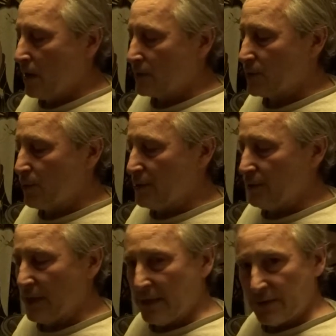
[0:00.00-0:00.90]
So when you
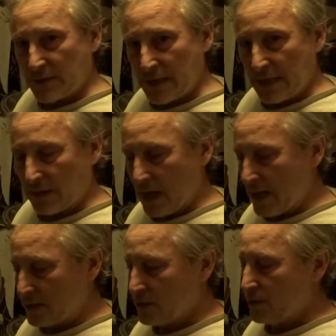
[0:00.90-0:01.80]
get into that
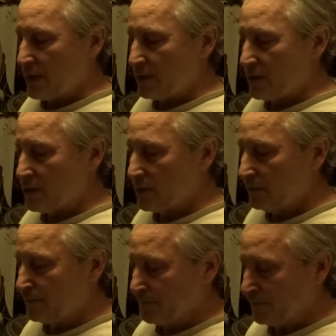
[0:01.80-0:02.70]
last transition,